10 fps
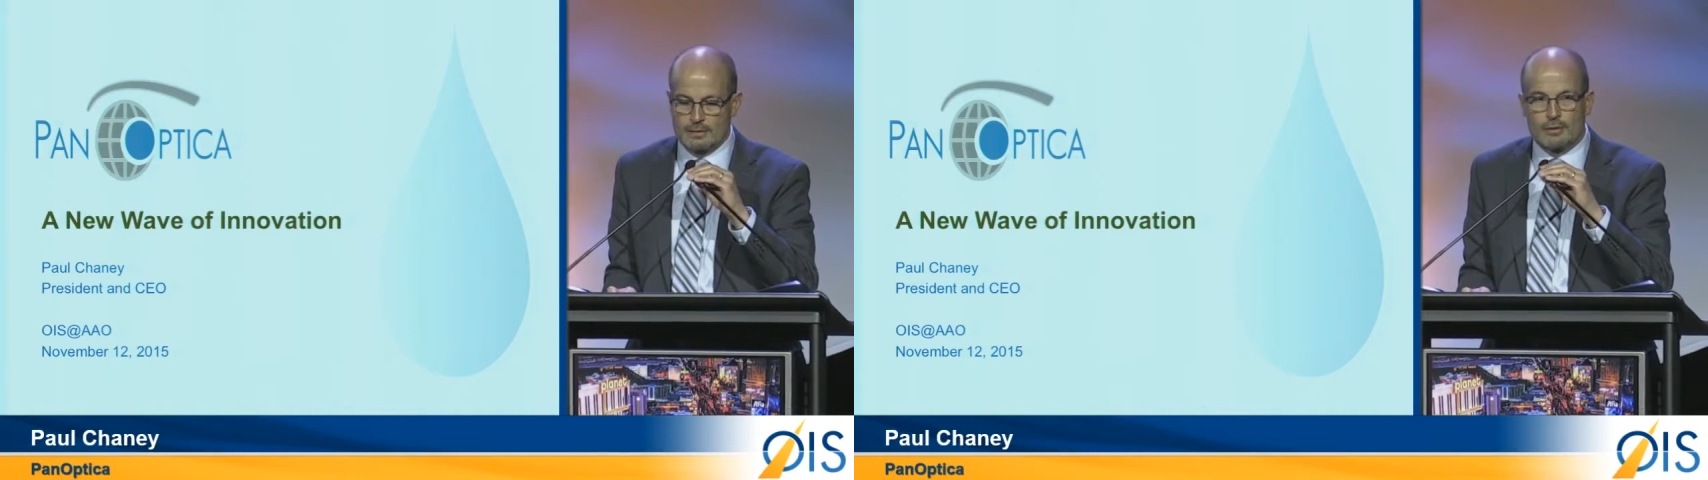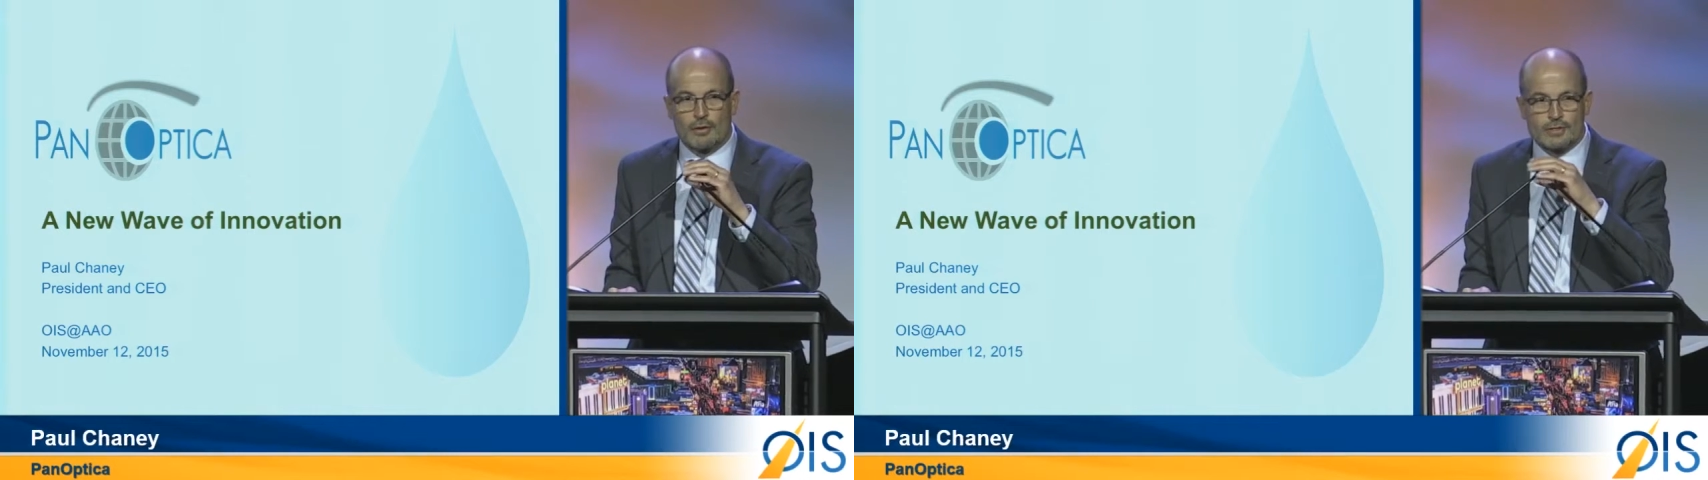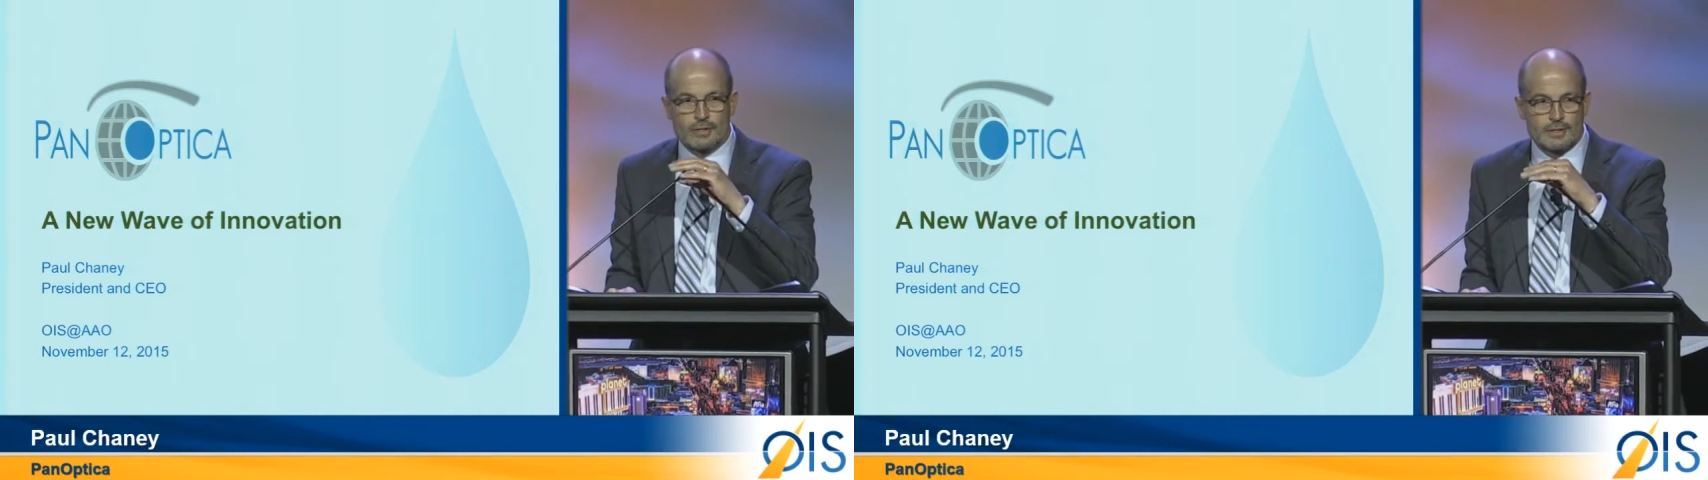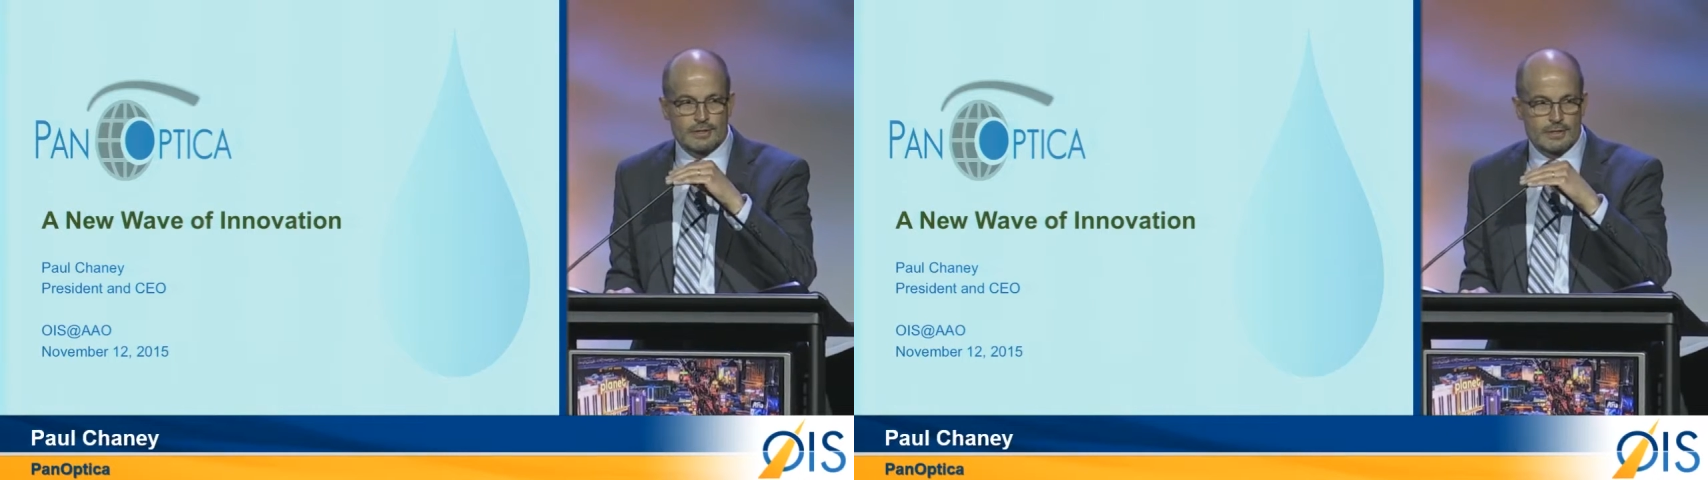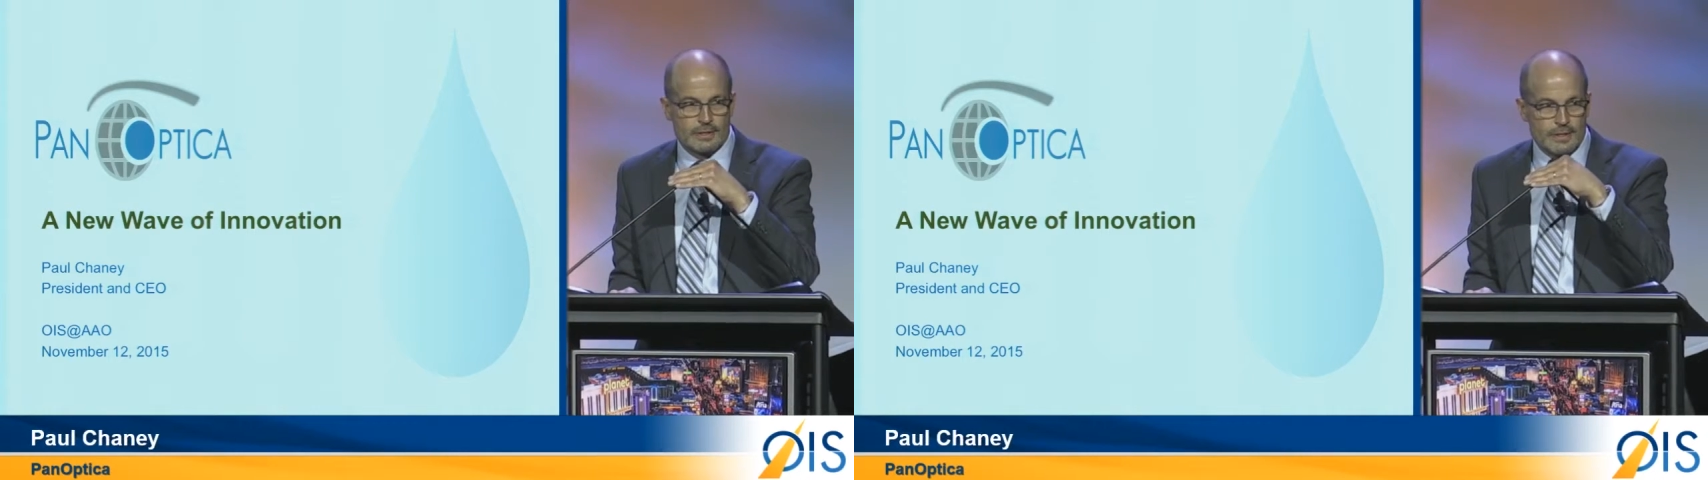
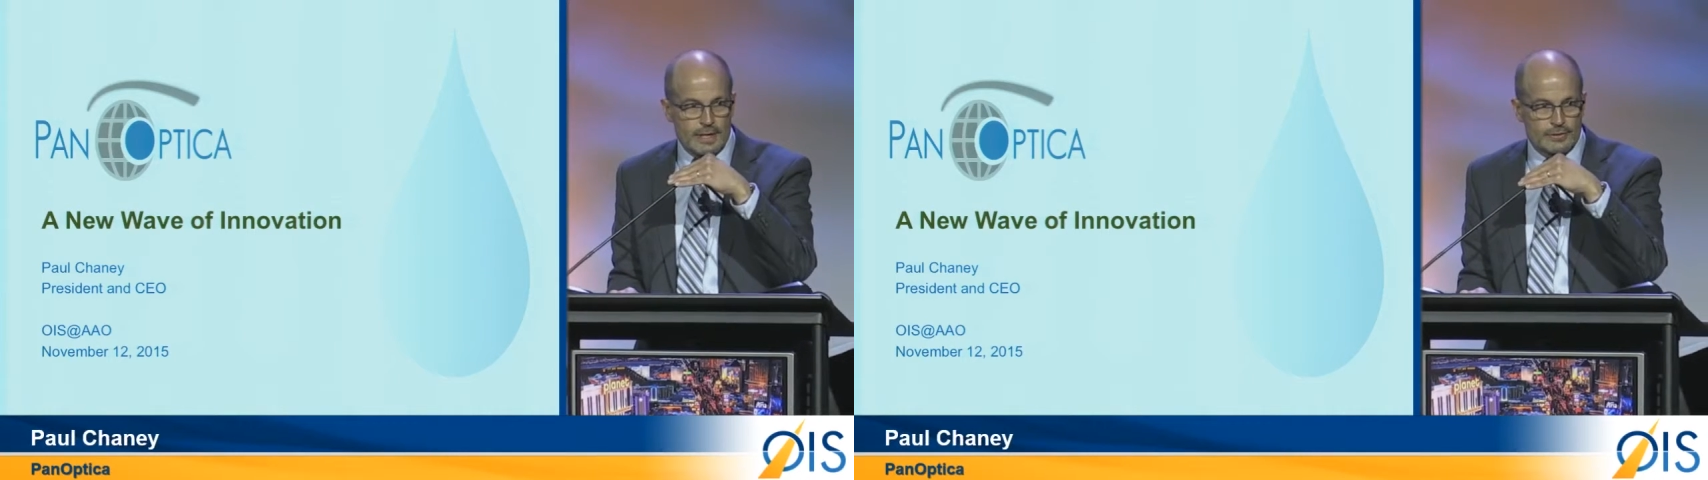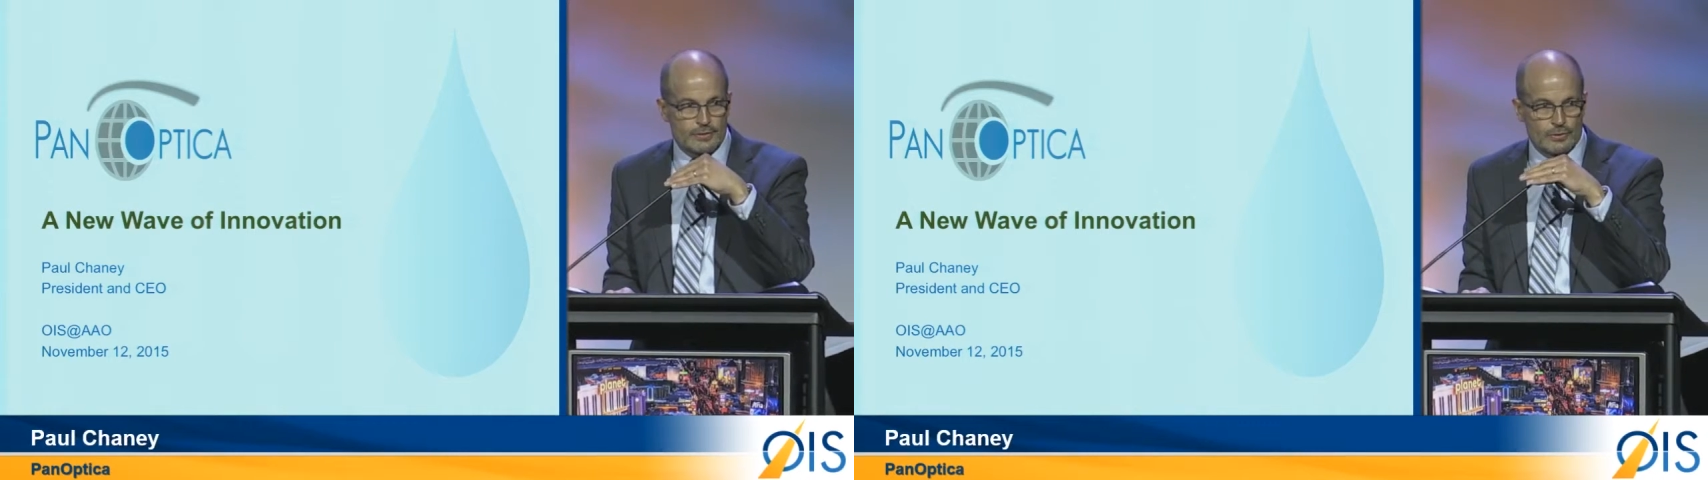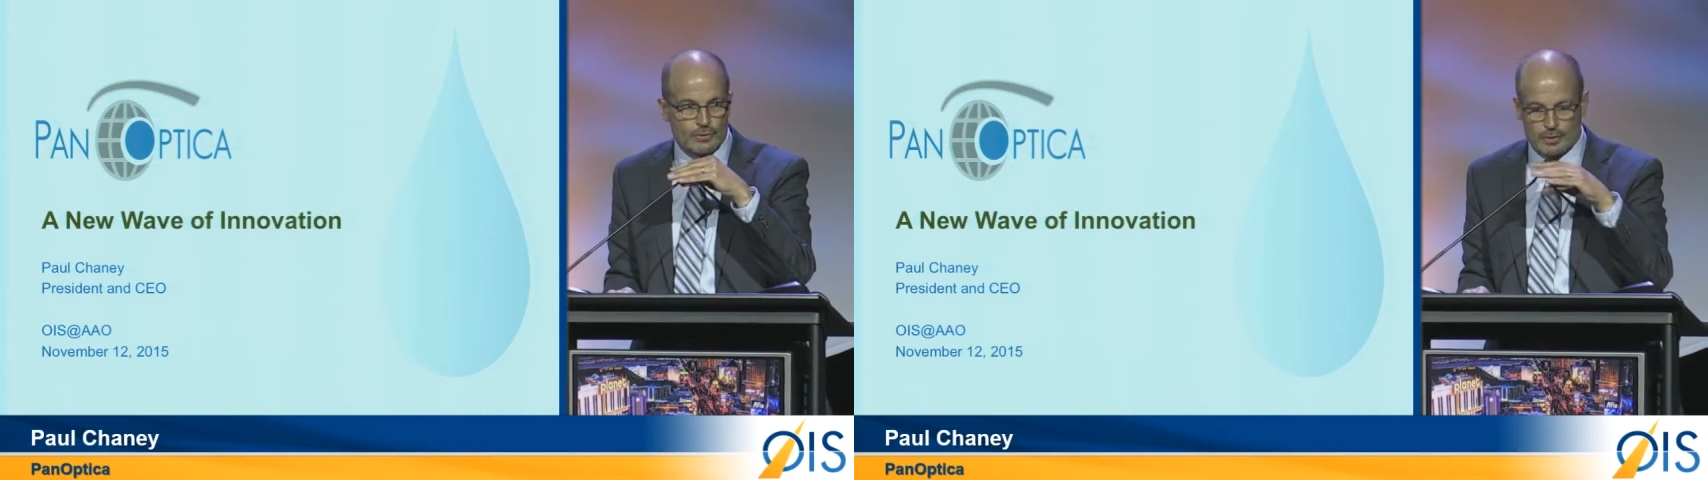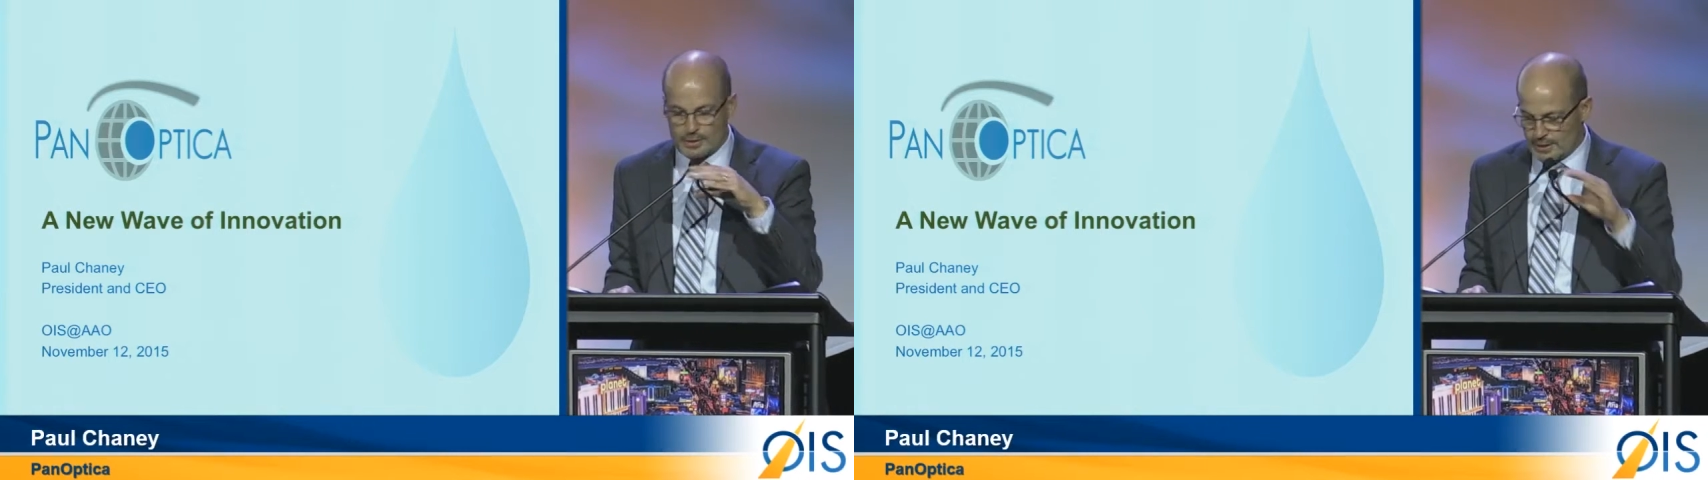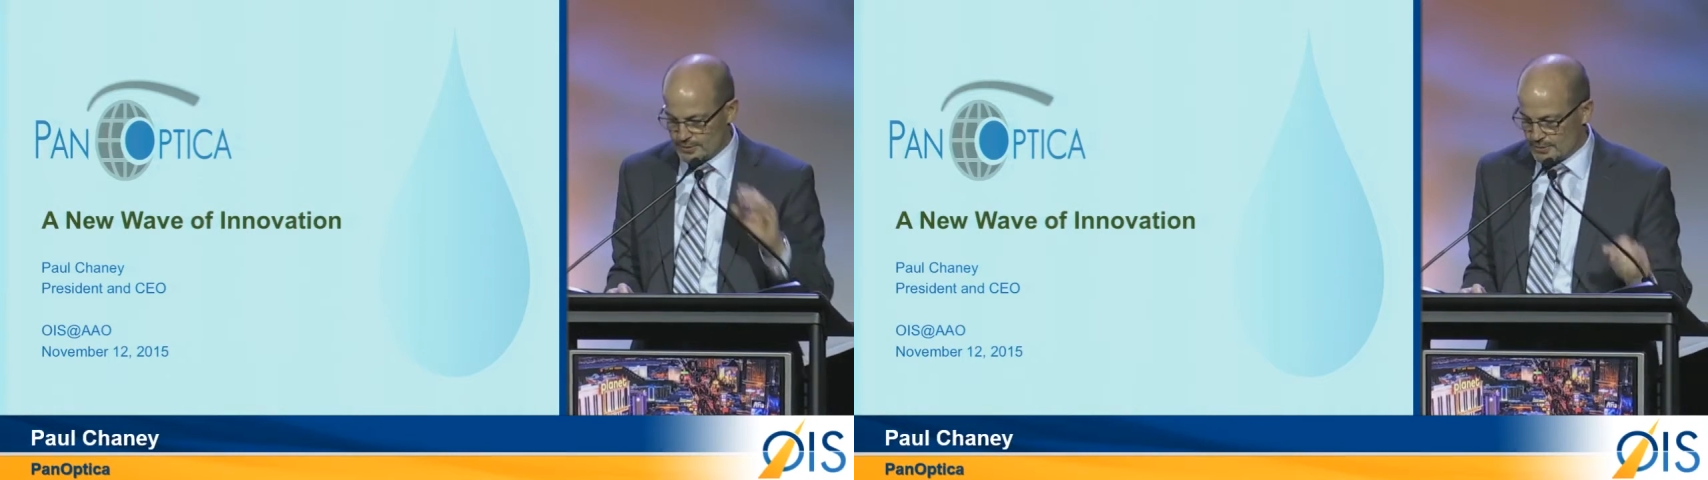congratulations and thanks to the
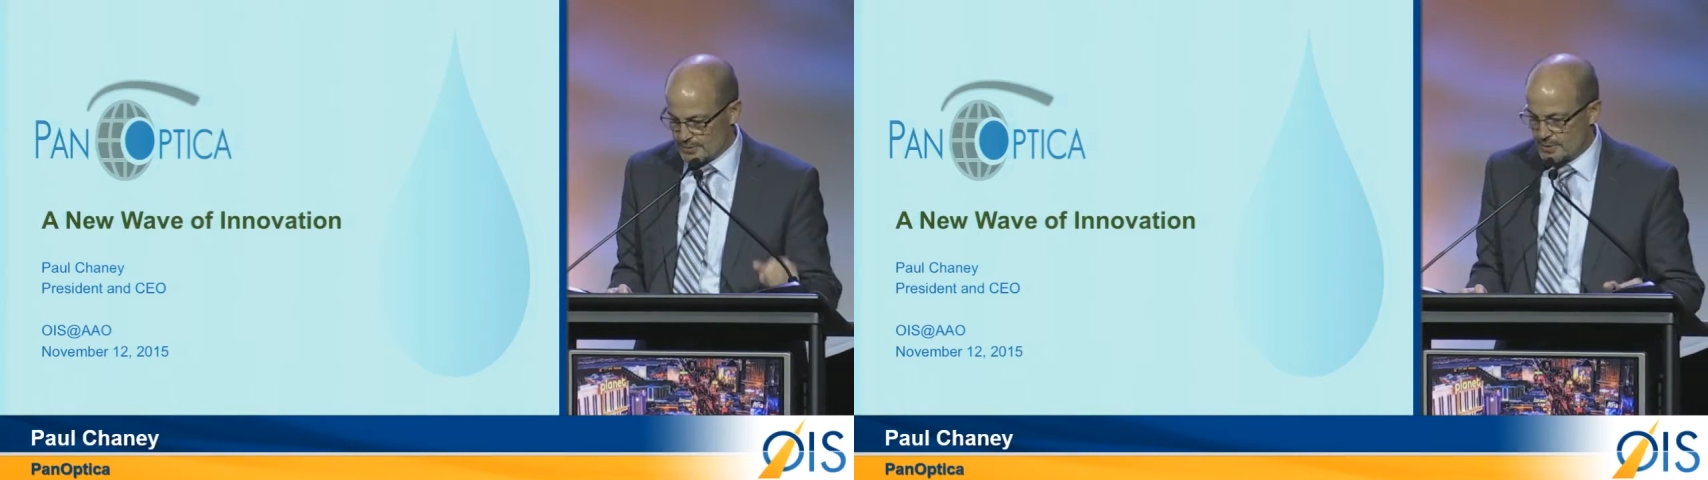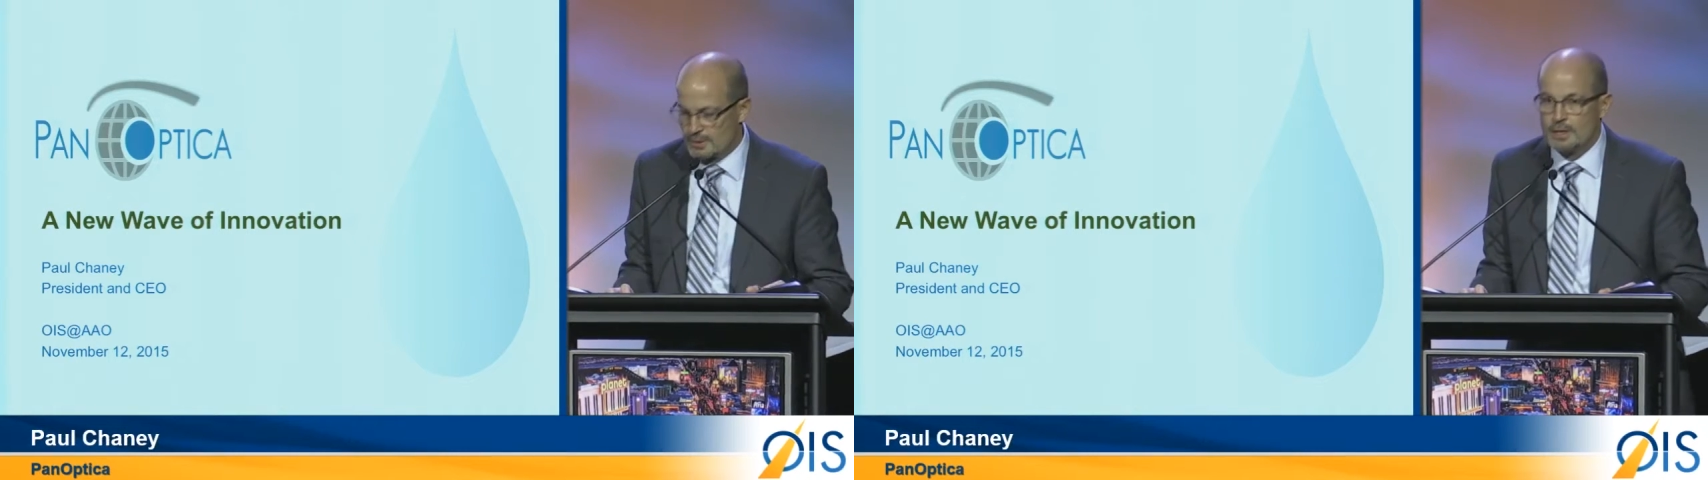organizers.